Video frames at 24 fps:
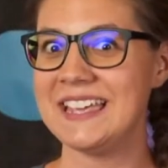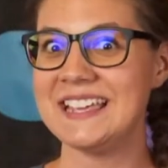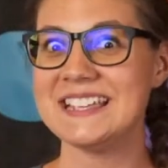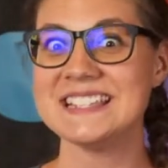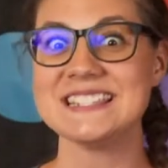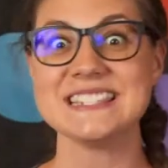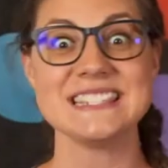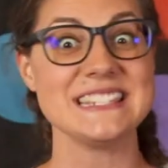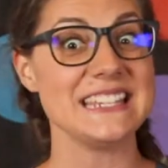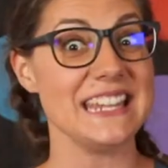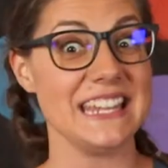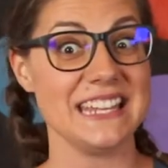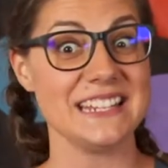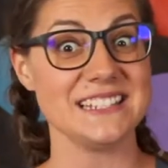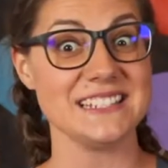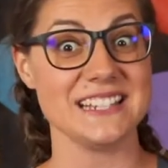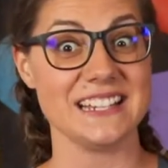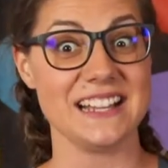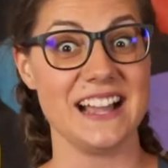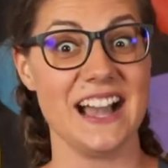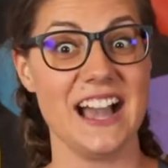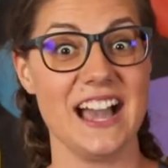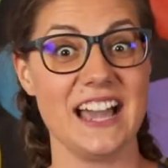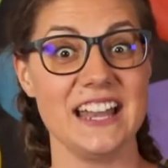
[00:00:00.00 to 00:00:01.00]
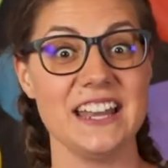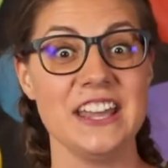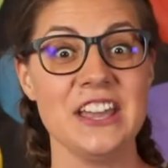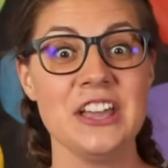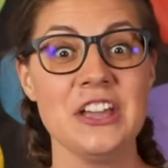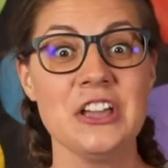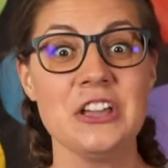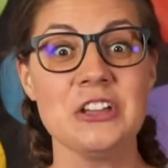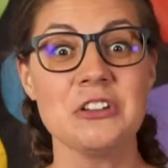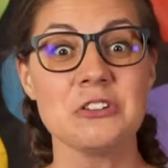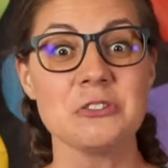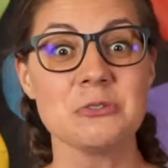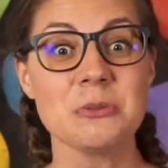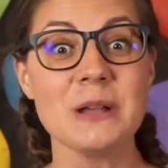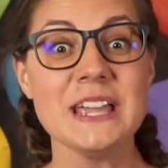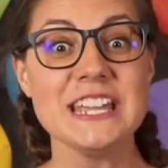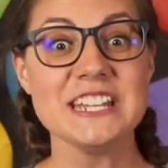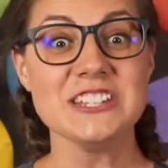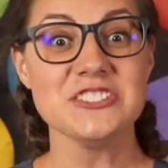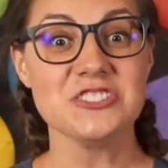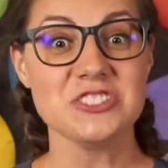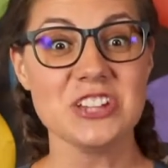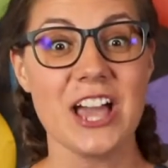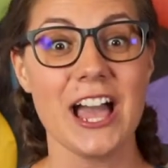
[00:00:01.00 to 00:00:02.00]
Sing to God.
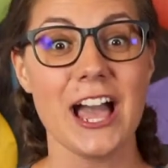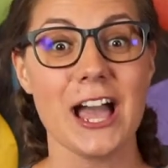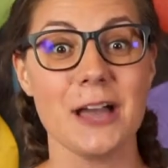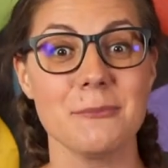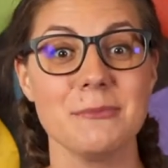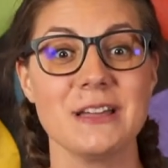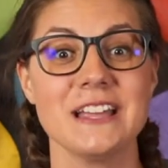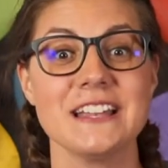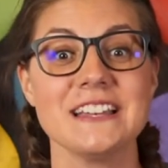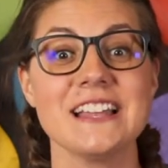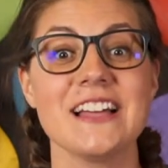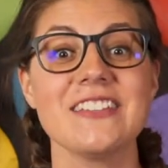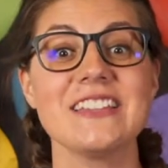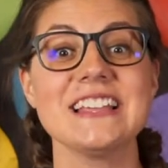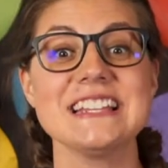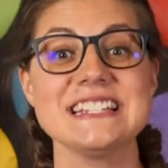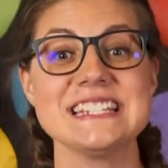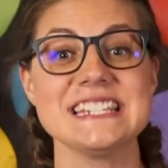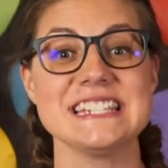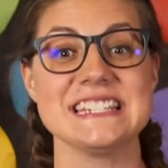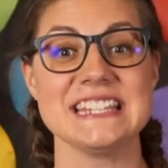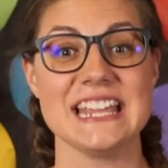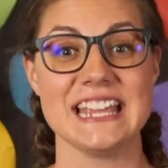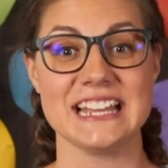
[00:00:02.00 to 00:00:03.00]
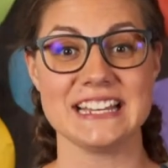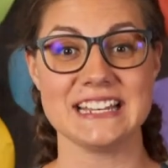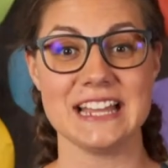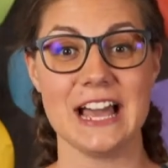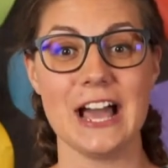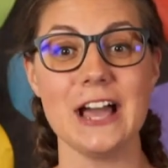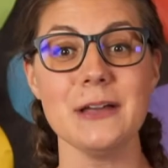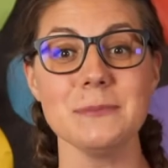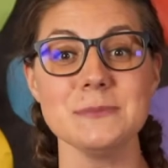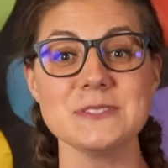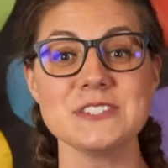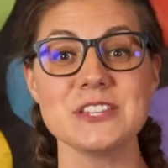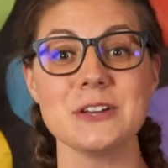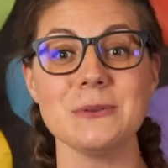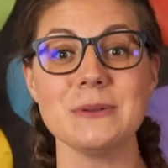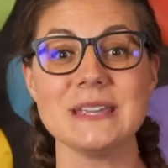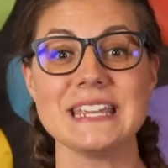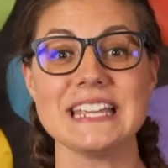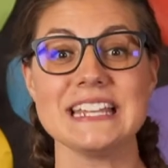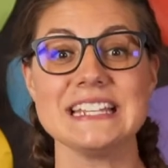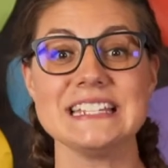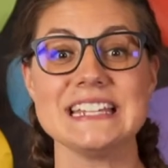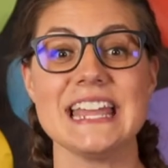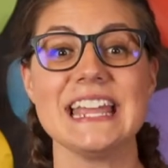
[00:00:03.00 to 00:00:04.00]
Great job. Now let's stand up so we
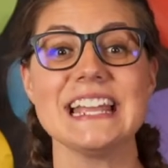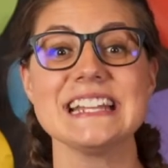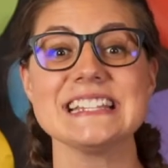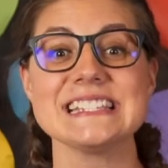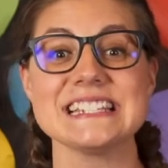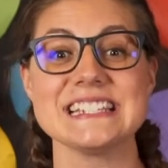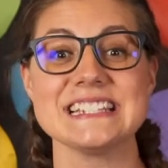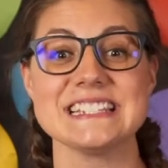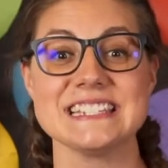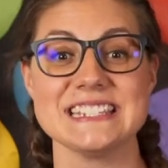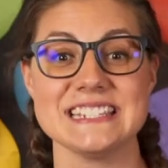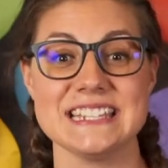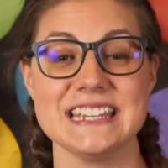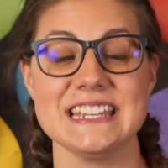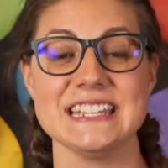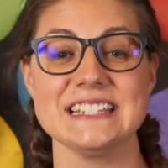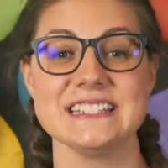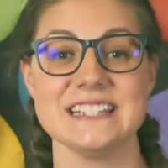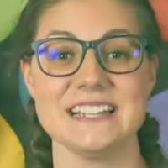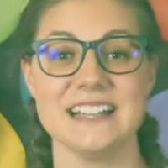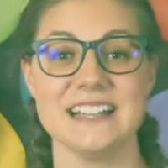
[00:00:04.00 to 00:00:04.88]
can dance and sing to